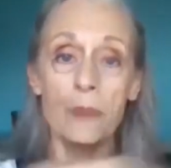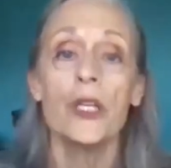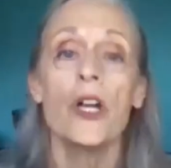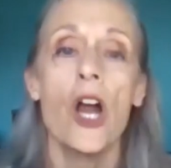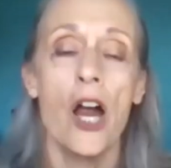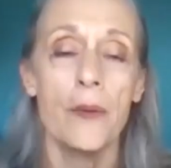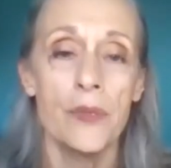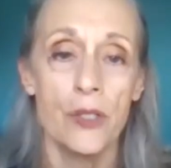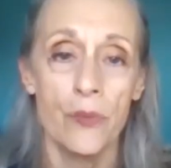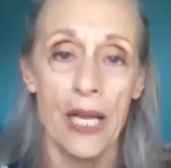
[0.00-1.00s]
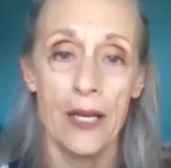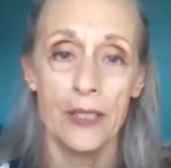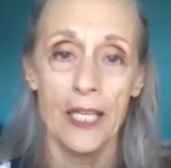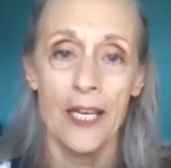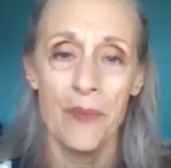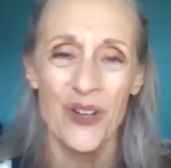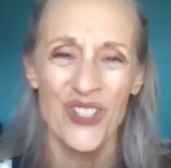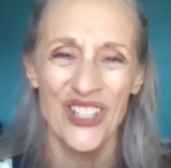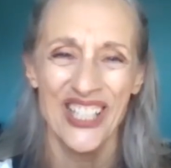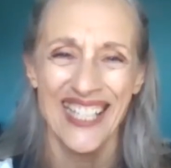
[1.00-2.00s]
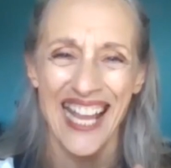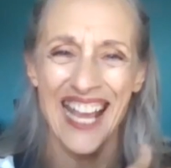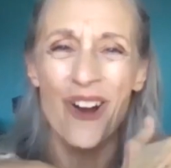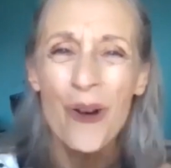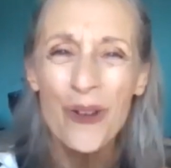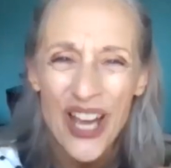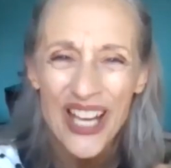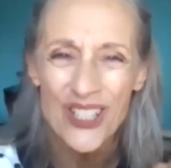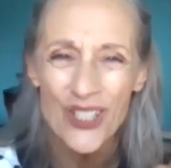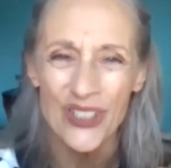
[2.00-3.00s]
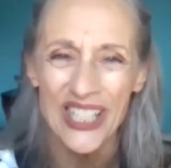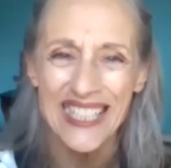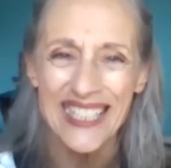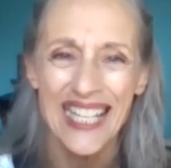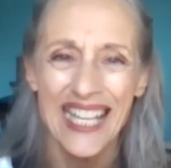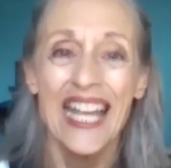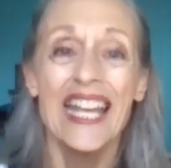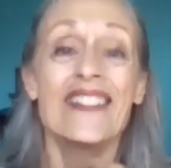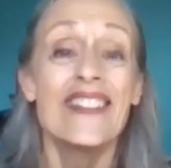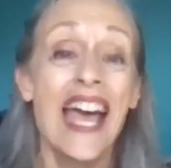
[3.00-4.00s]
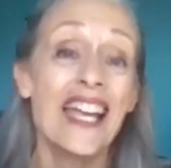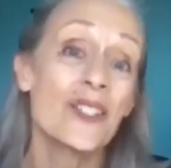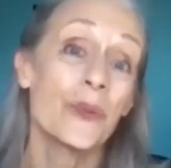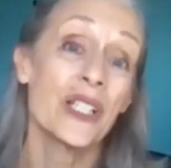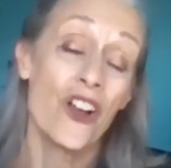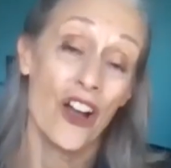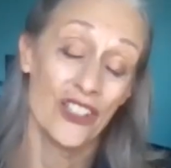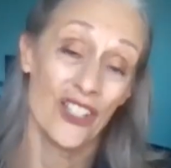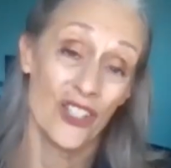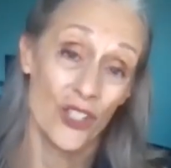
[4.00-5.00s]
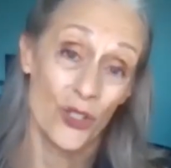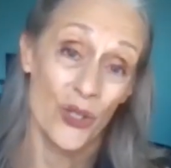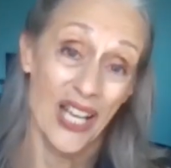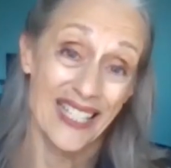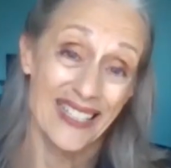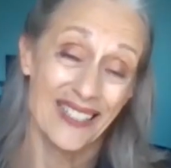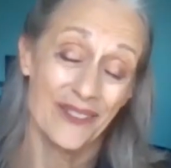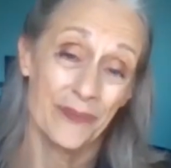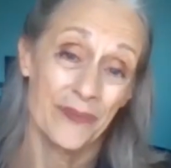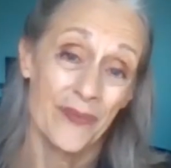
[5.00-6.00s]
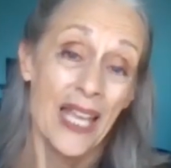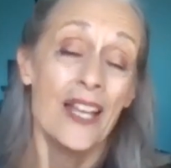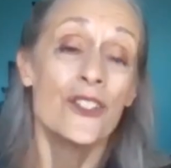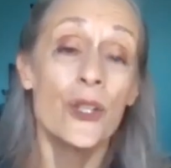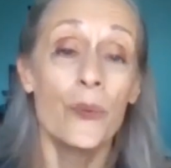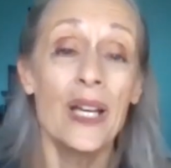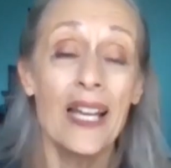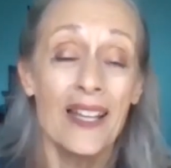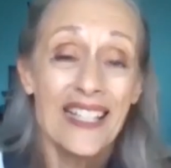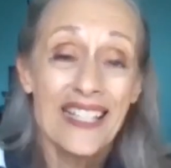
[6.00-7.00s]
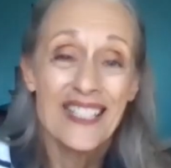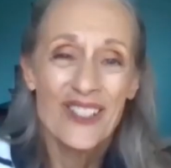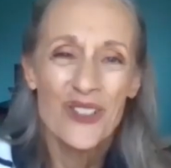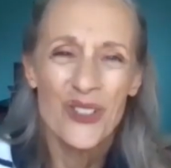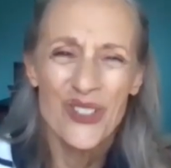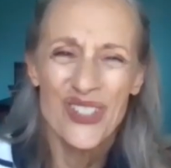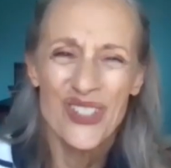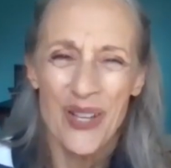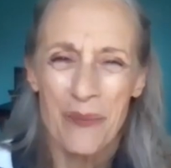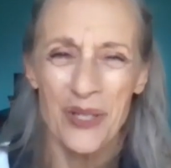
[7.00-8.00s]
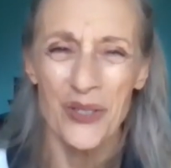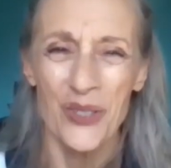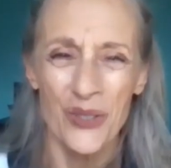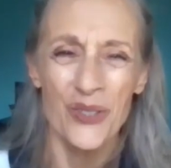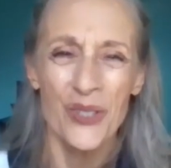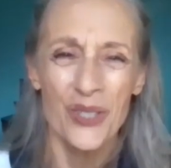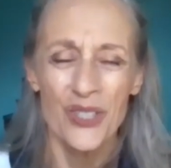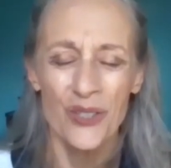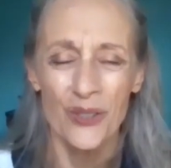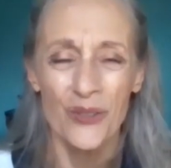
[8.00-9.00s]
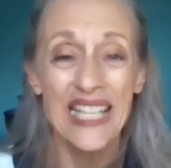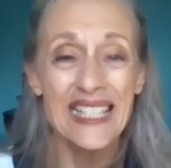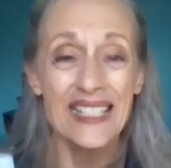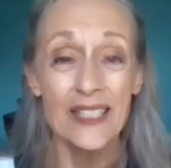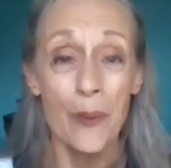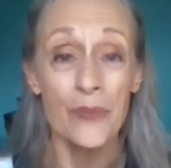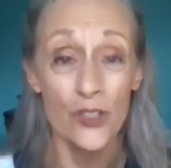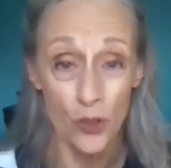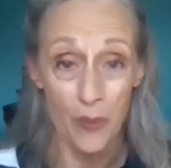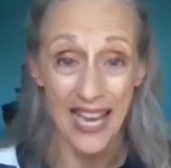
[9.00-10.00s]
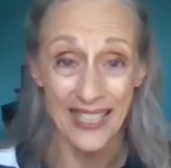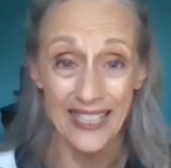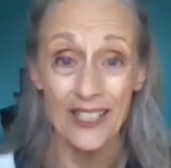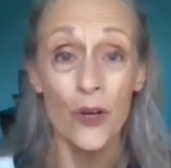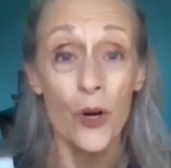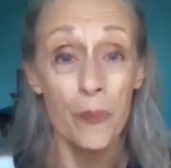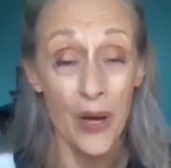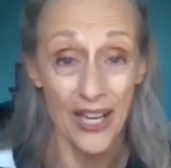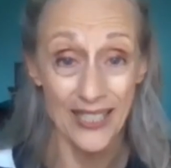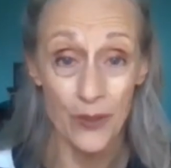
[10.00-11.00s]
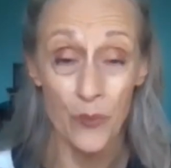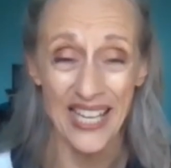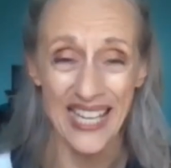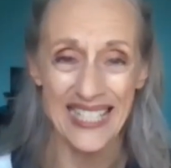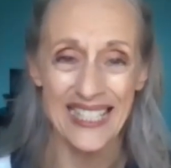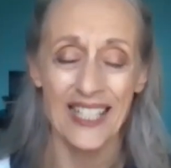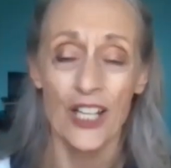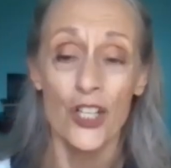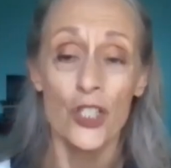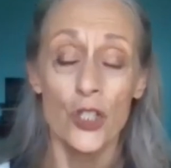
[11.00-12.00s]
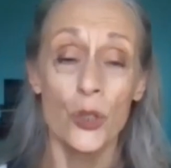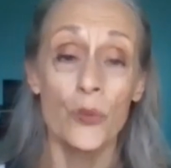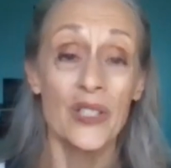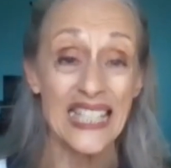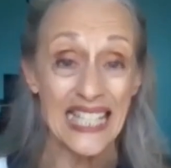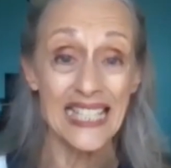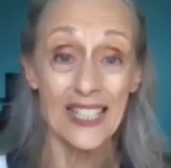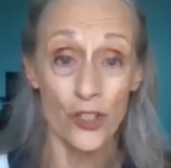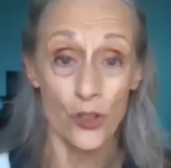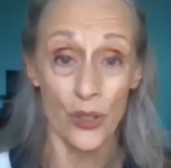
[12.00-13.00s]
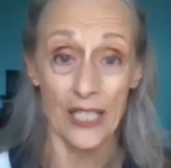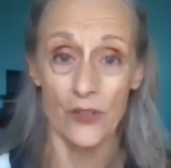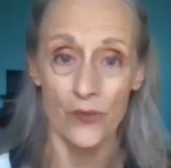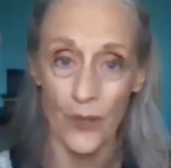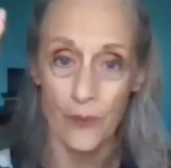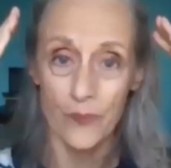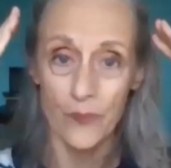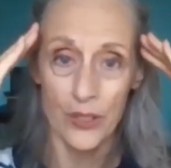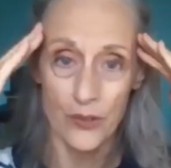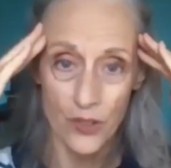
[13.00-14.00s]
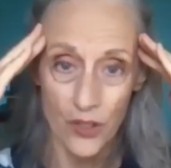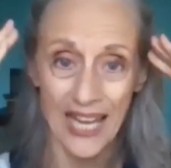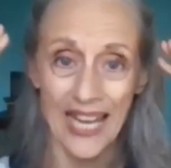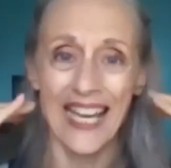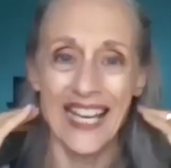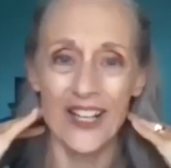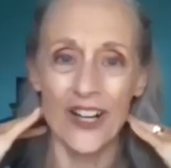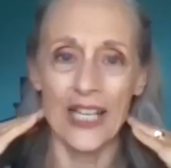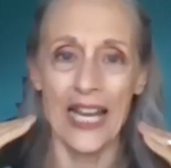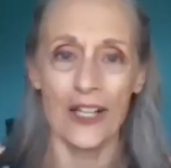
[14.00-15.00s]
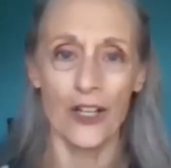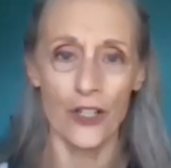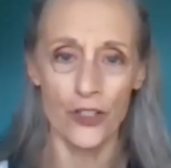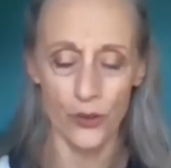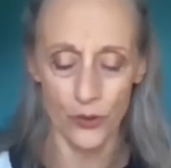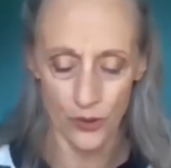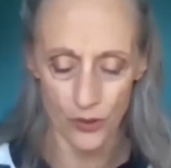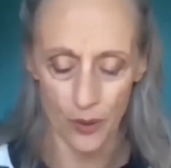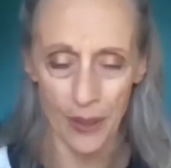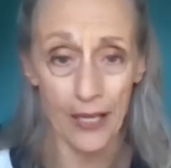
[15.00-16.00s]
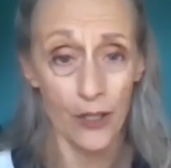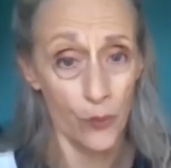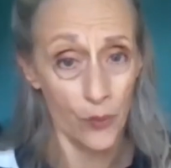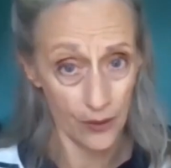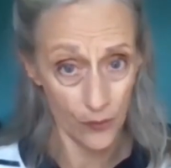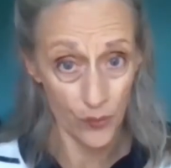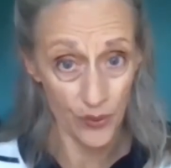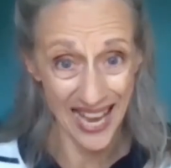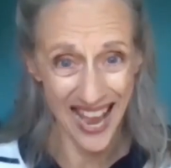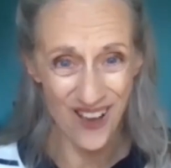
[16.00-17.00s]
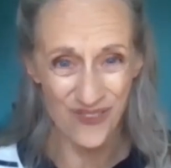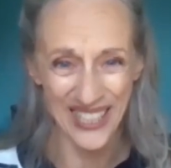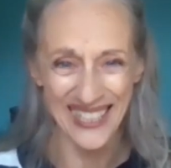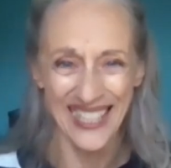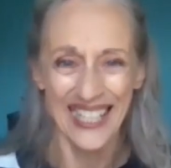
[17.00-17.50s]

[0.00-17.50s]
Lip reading: put our arms around an emotion and hold on to it, that's what causes the stress. So what I'd to introduce some of your students to is some somatic or body ways to release the stress from, whether it's our head, our neck, our shoulders, our back, or wherever we have it,